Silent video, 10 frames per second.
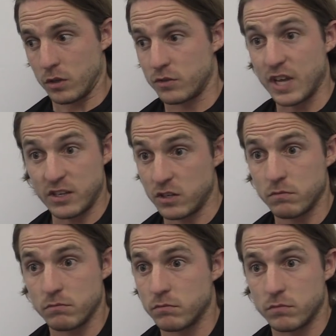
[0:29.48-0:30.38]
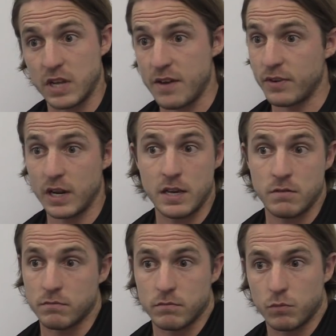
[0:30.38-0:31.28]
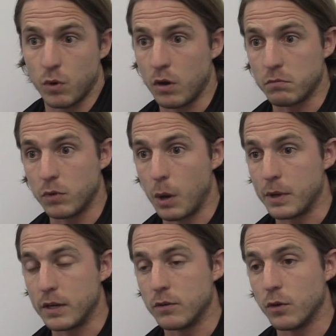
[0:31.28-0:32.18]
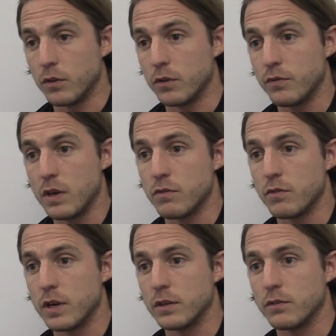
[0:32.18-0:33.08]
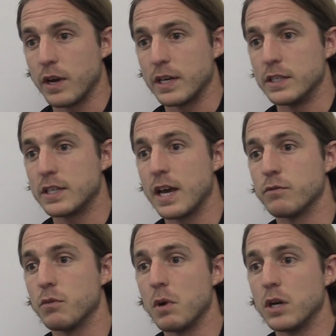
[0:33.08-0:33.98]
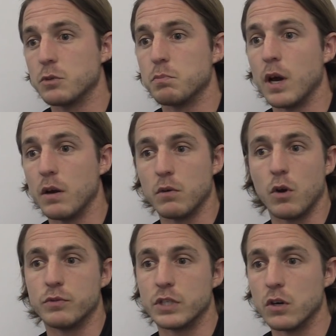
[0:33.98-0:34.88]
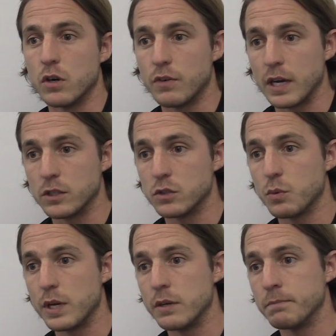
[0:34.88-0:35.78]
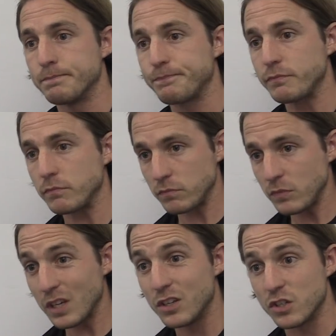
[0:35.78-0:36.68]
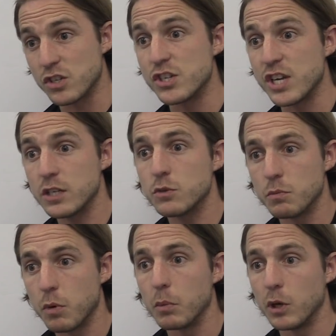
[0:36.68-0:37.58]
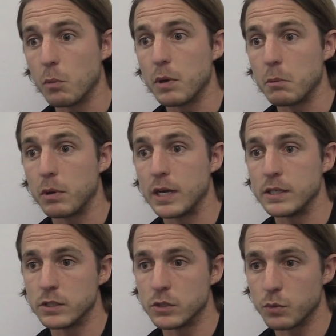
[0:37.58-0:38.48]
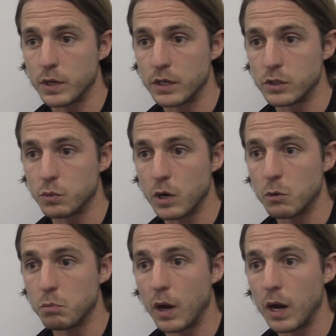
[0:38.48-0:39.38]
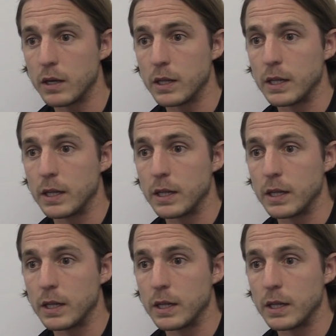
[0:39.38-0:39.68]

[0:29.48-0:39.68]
Decent, definitely. Well, I mean, not that the FIFA rankings count for much, but obviously higher ranked than Sweden. You'd suggest we've probably got better players than Sweden as well, but